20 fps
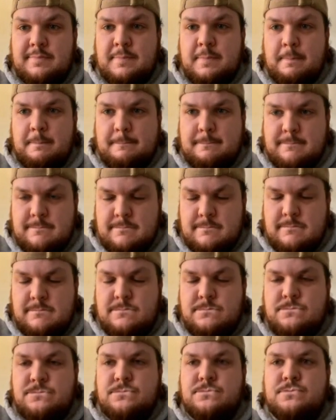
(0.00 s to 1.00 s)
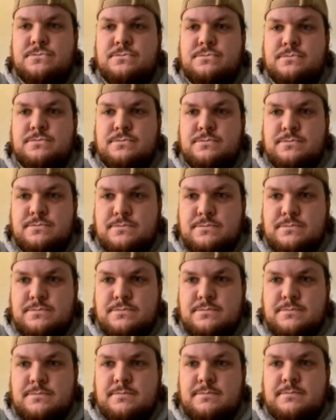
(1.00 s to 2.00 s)

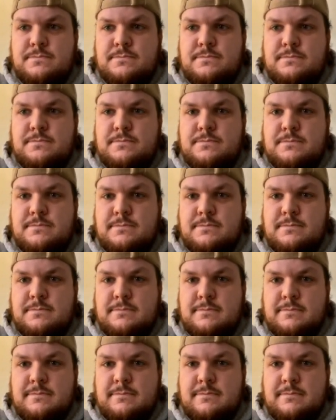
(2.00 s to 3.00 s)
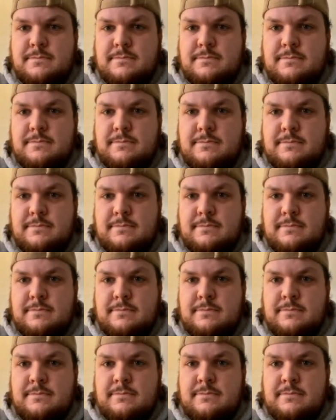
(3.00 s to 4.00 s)

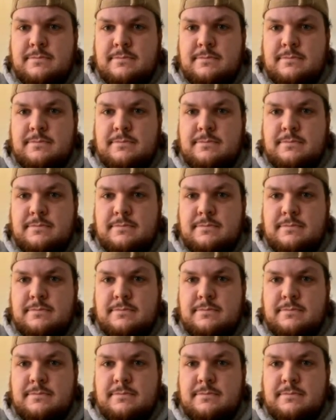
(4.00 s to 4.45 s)
[no speech]